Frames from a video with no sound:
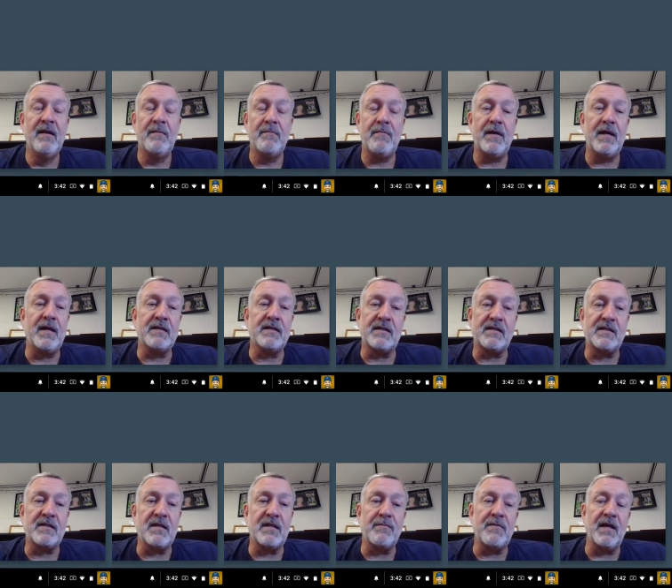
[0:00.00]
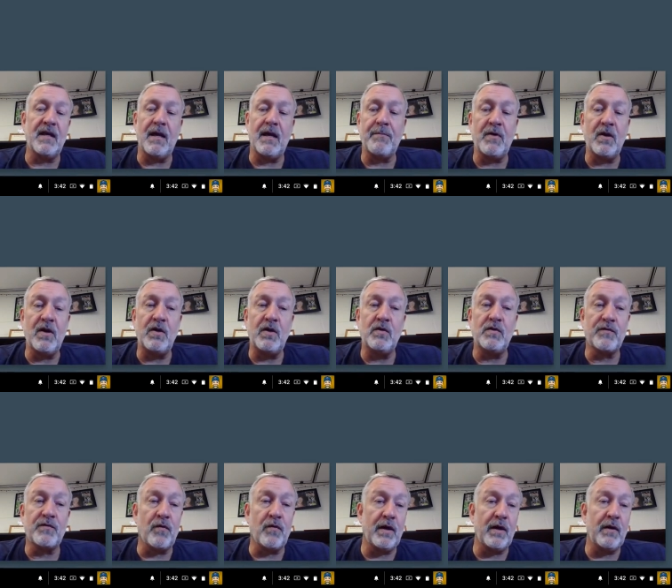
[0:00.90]
because it's something I'm going to use
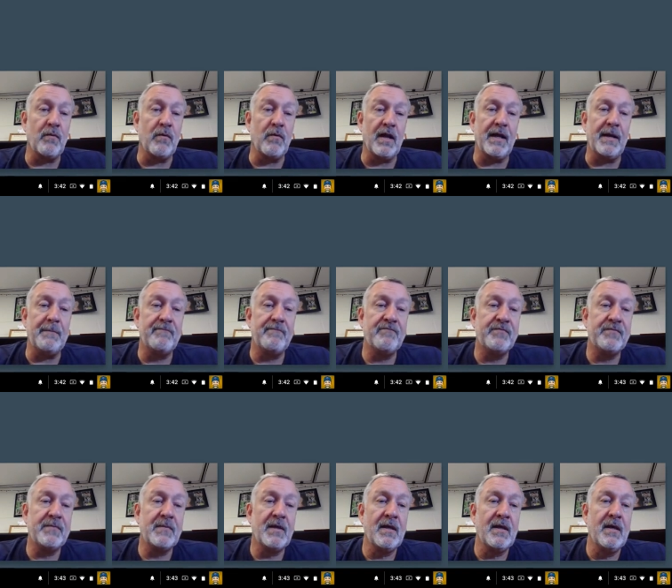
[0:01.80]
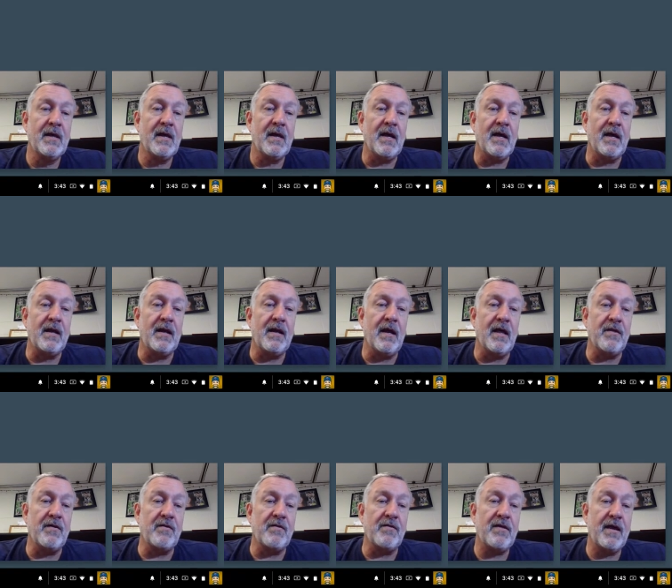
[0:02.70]
frequently.
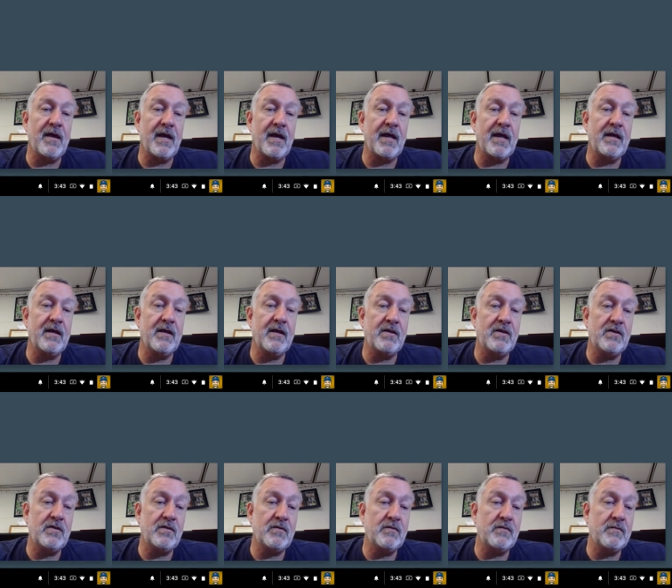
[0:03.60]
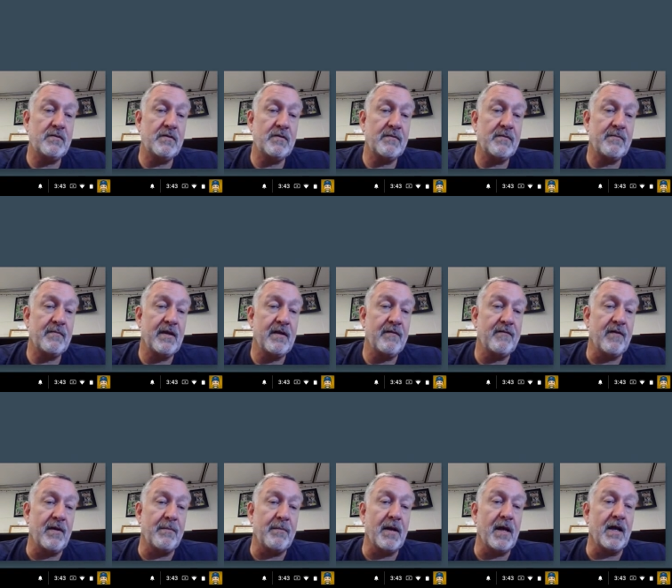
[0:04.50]
Another thing I can do, if
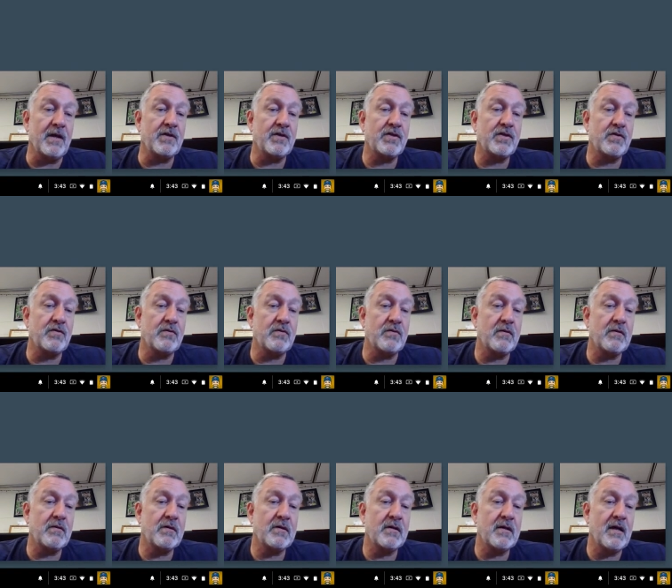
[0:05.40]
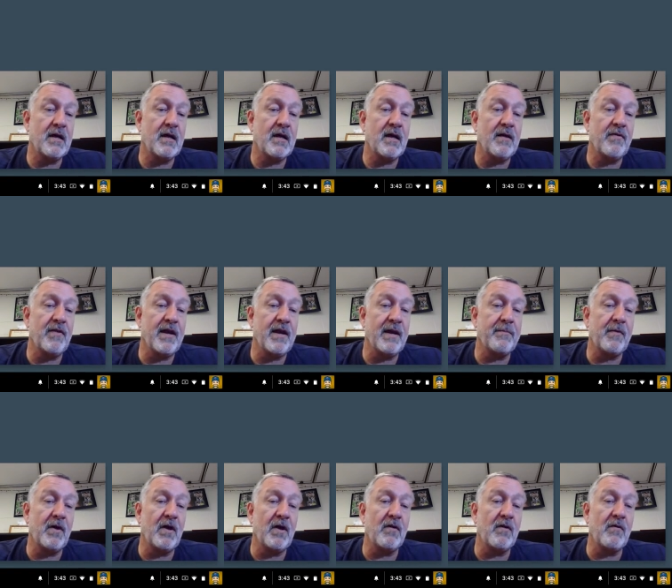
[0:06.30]
I'm not sure that I'm
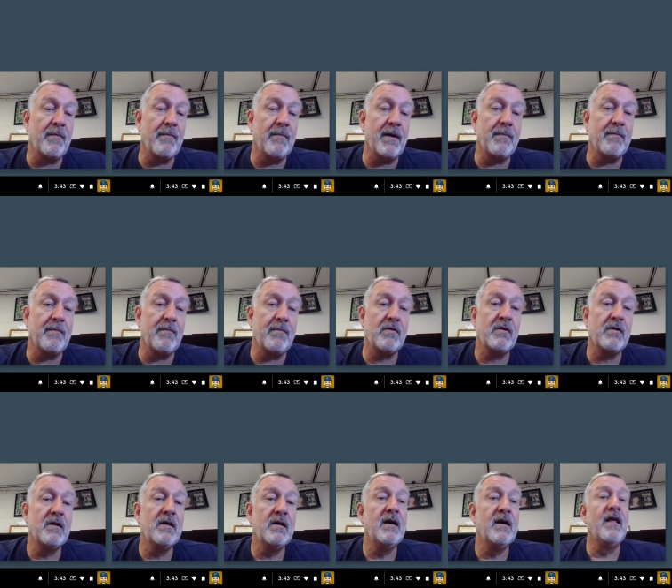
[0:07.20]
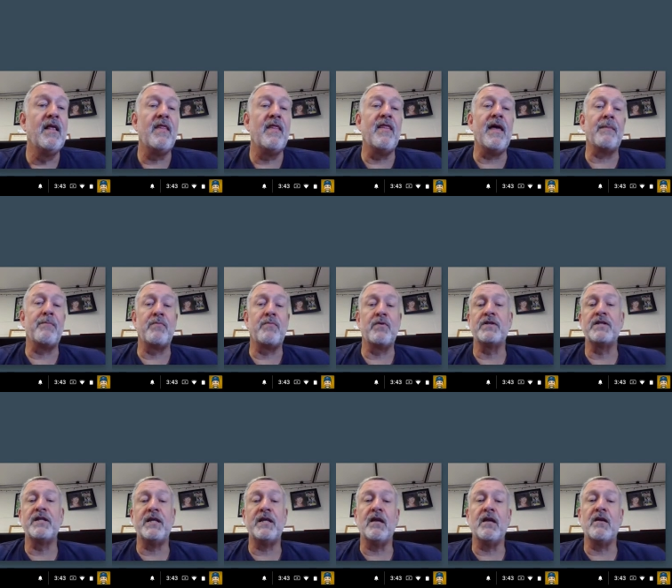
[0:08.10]
going to remember that
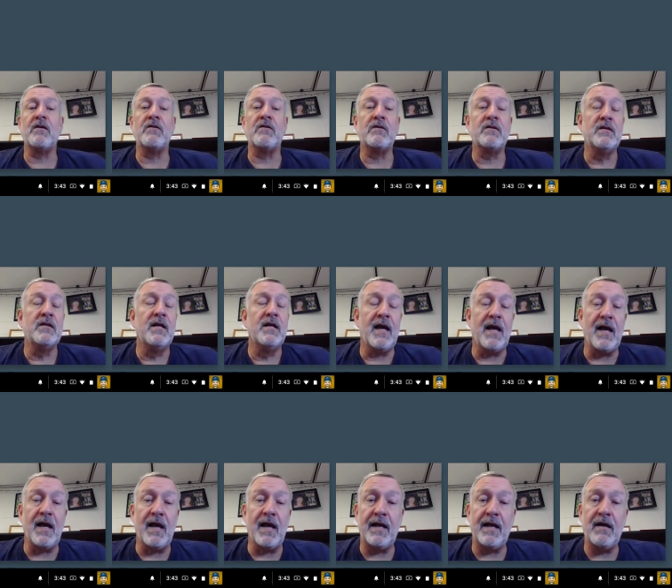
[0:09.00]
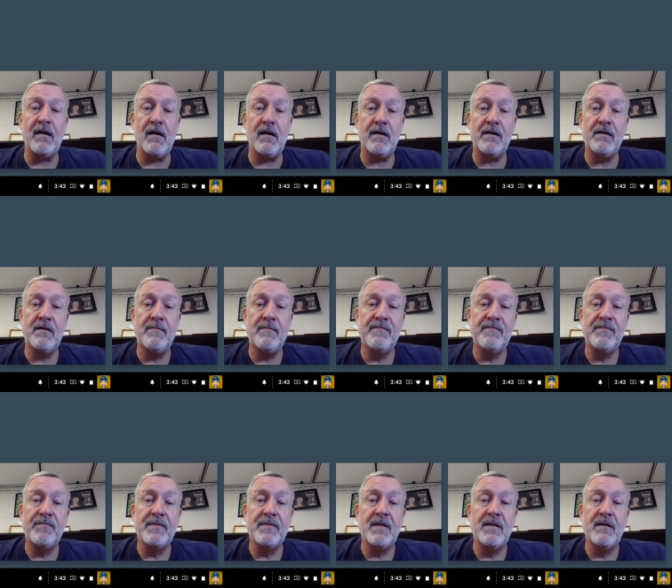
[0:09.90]
particular icon,
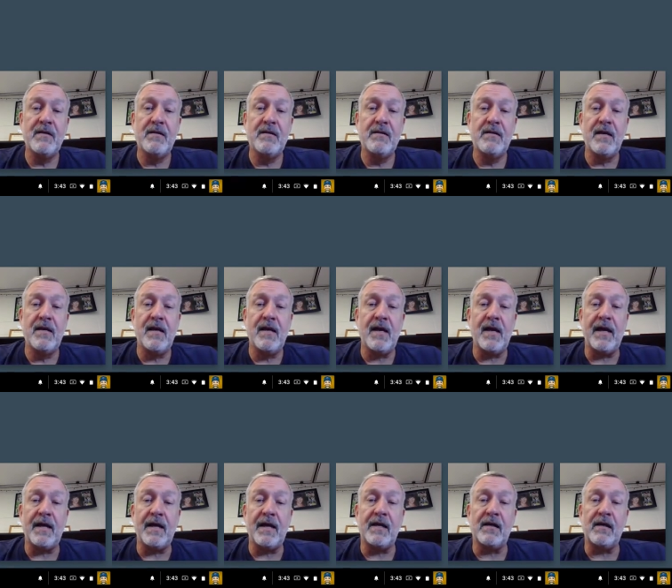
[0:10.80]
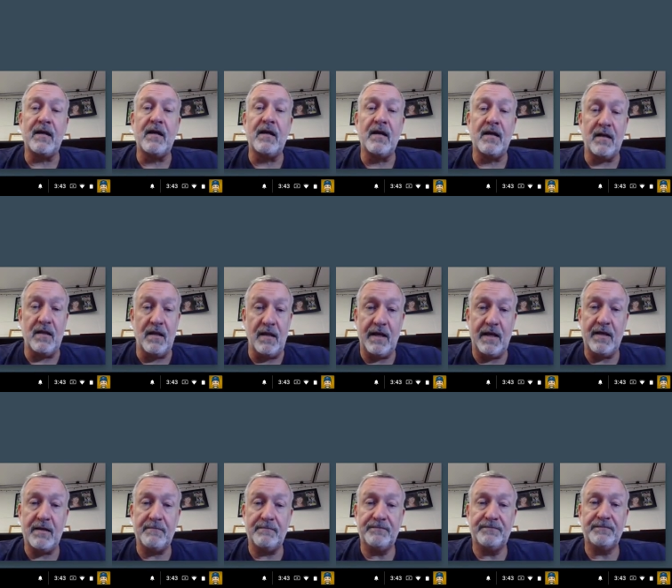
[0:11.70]
I can click
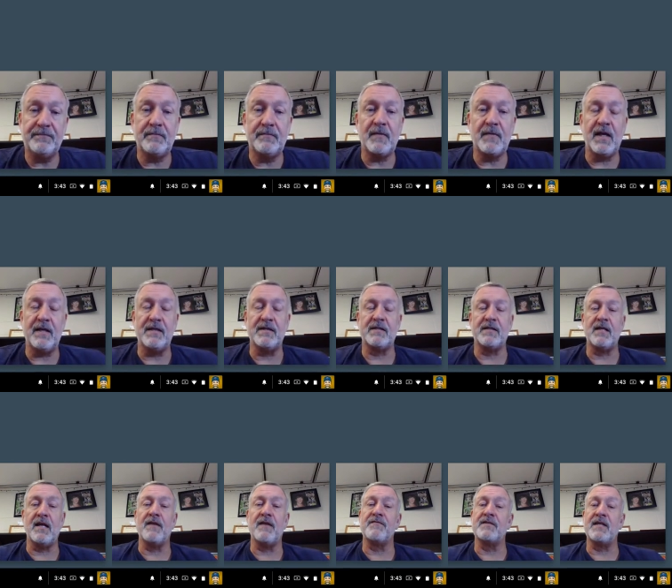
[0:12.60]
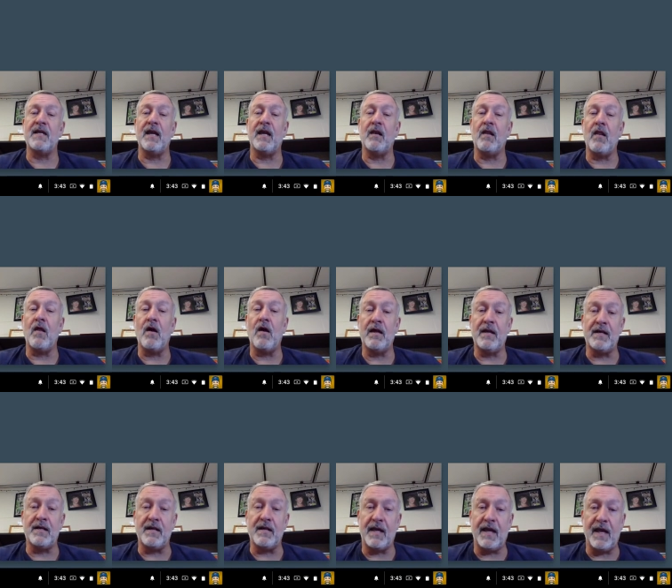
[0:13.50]
it. Instead of saying log
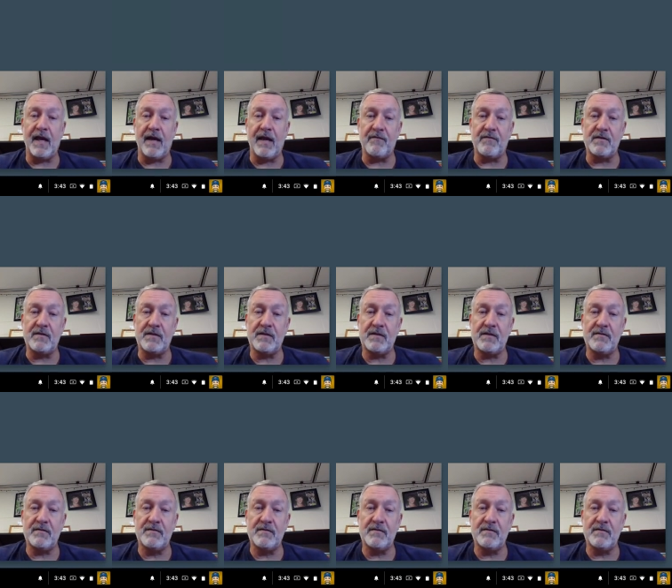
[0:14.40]
into Canvas,